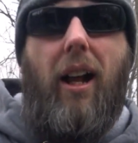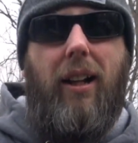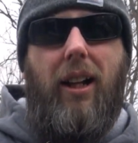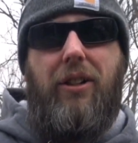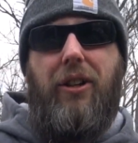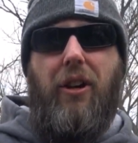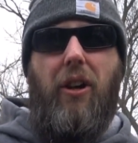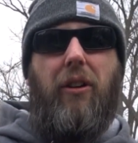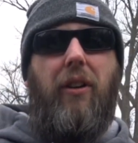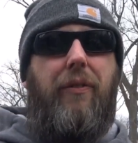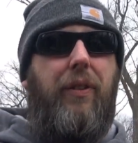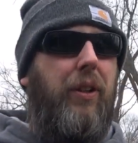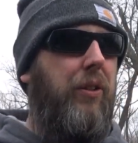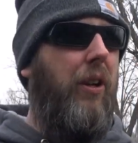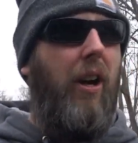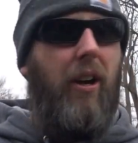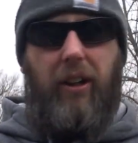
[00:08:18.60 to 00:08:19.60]
I'll let you know in the
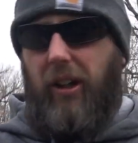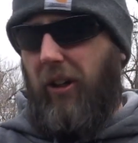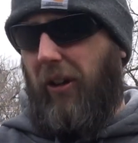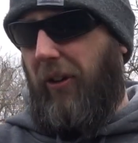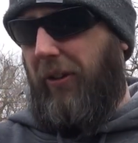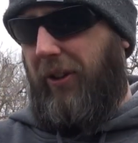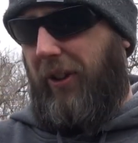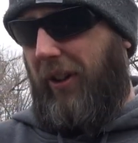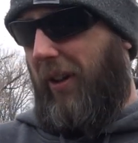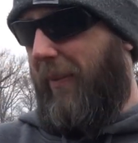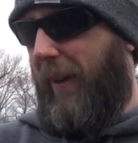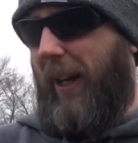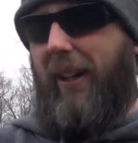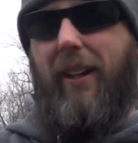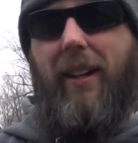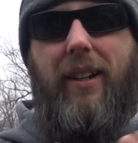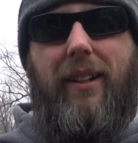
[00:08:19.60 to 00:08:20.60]
future how it goes. I
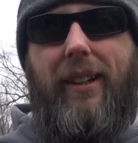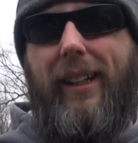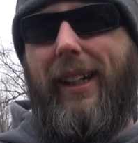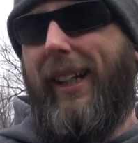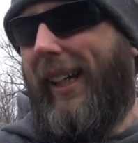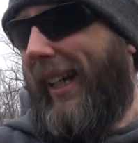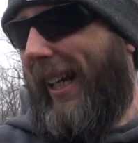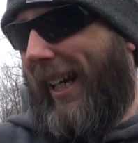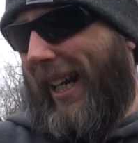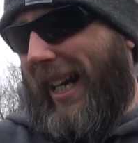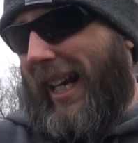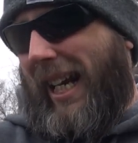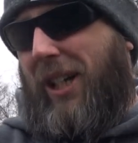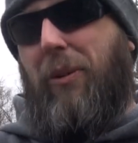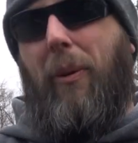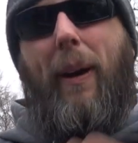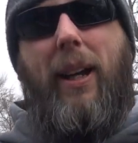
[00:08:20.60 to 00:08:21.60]
mean,
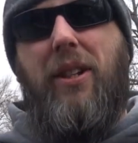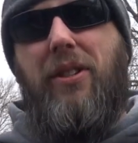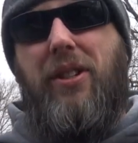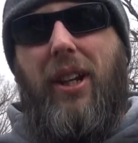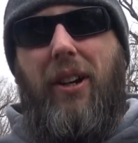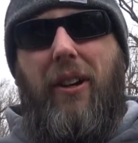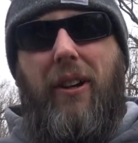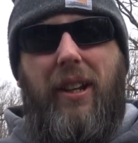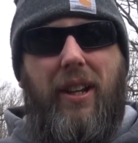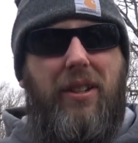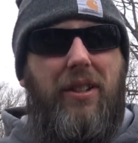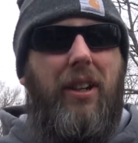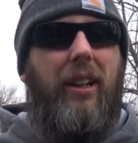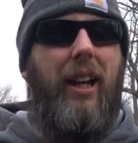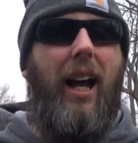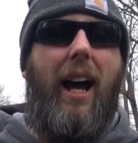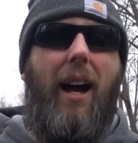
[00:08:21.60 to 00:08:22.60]
do I consider this
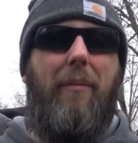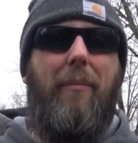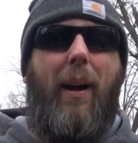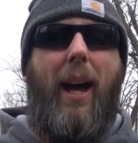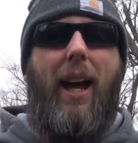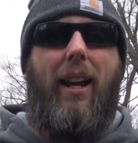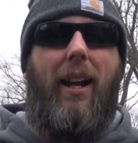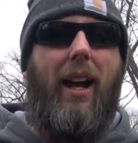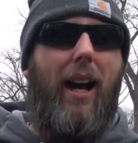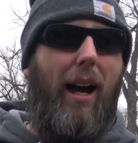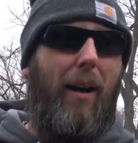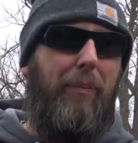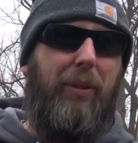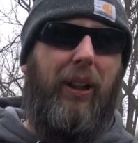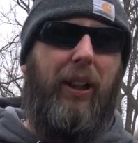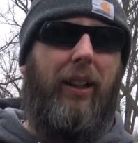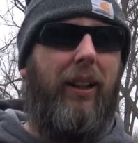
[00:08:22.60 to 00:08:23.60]
a combat
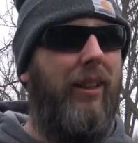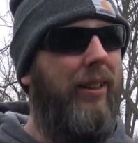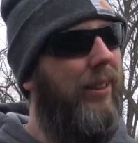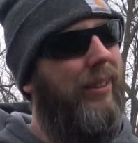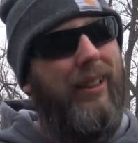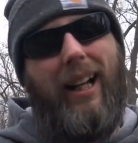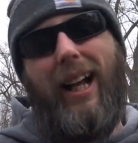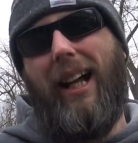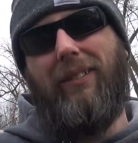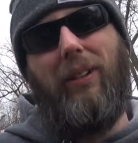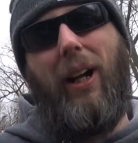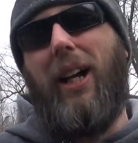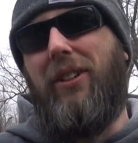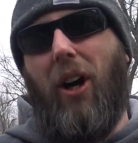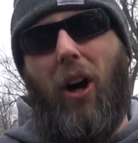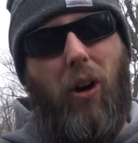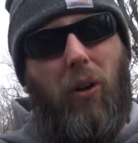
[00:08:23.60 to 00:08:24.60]
optic?
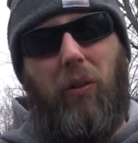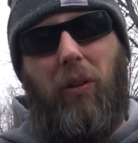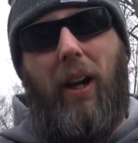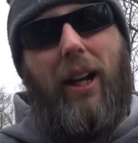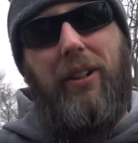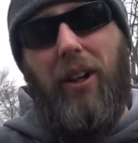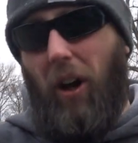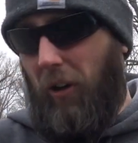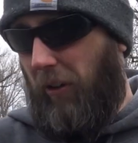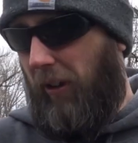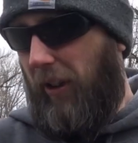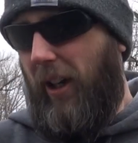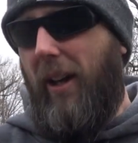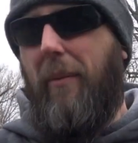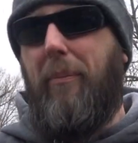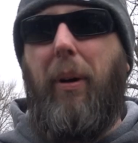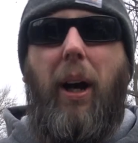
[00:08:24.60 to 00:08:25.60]
I don't.
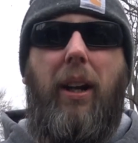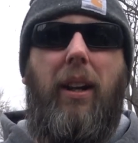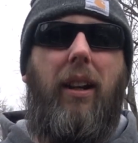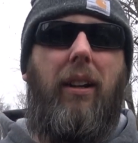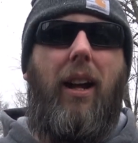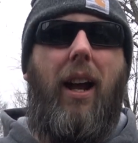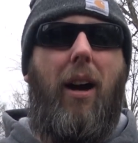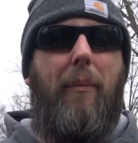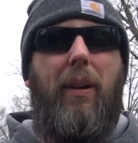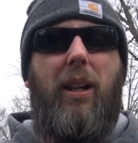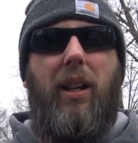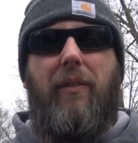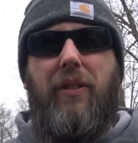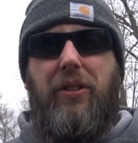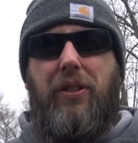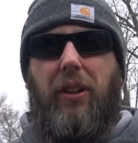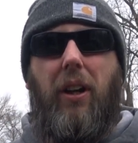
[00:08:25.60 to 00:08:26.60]
But how many
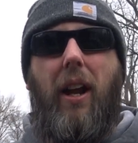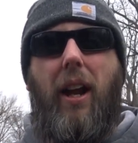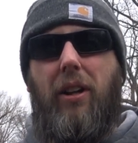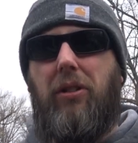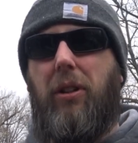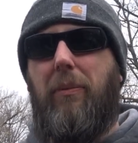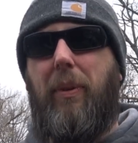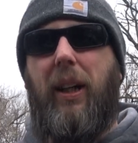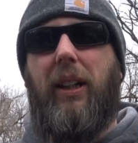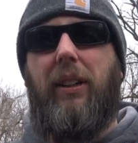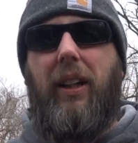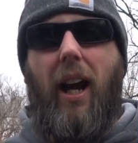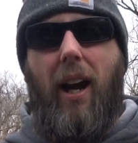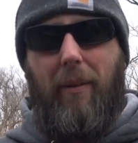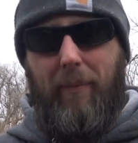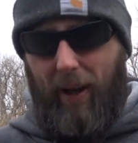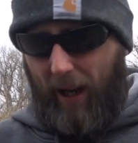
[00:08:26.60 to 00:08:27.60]
of us are going to actually be in
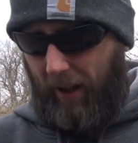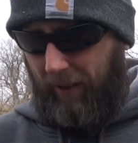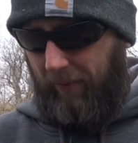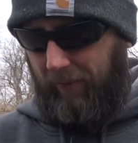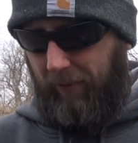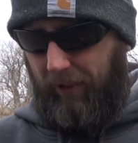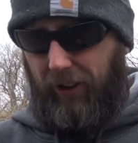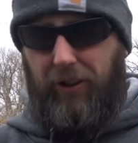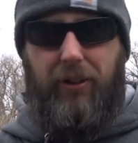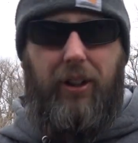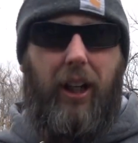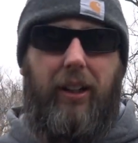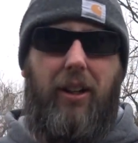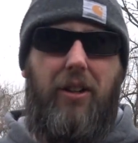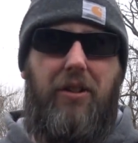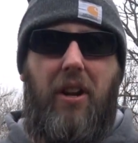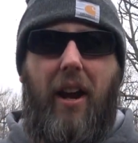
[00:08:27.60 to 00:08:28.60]
combat? Would you
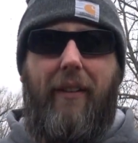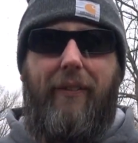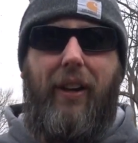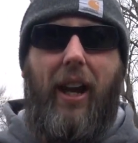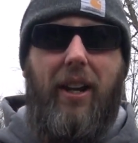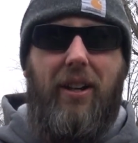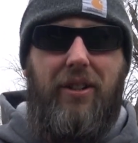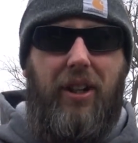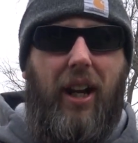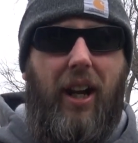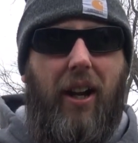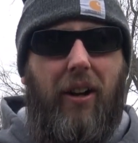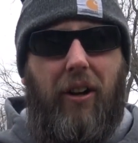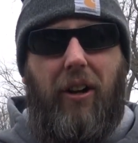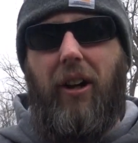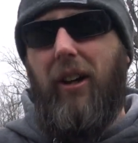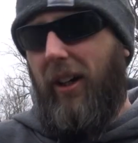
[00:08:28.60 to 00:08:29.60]
take this to Afghanistan
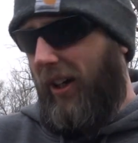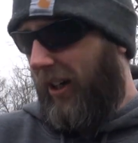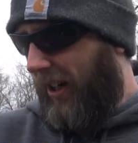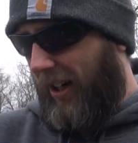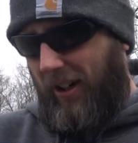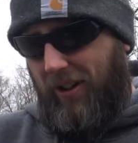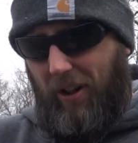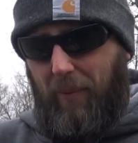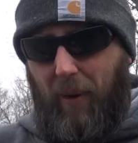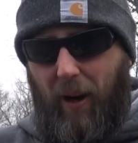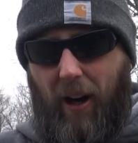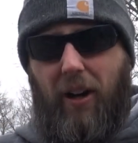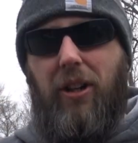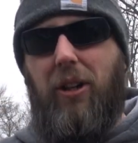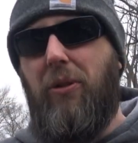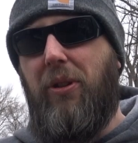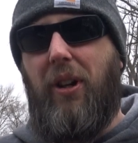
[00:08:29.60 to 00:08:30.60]
or somewhere
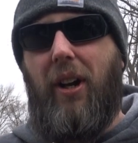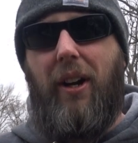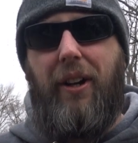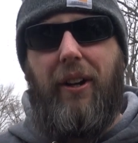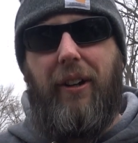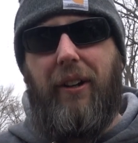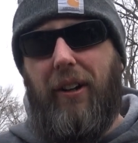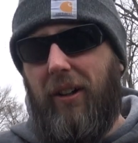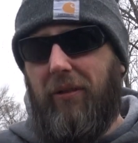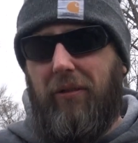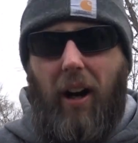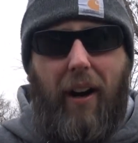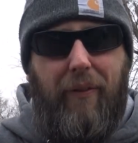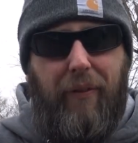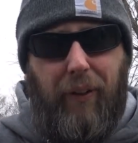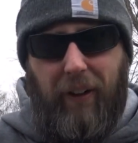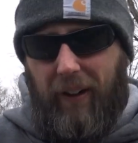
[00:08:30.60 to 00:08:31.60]
and use it on your
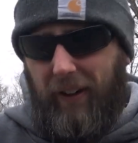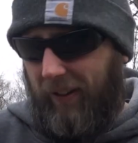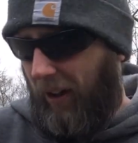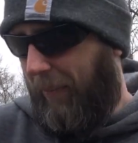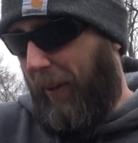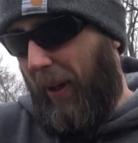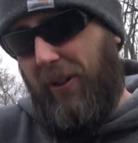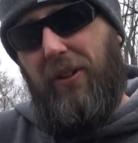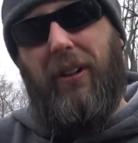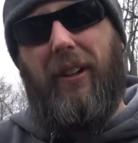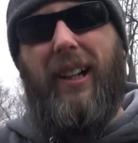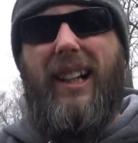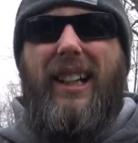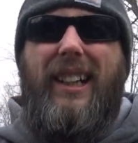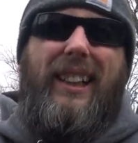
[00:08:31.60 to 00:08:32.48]
rifle or pistol?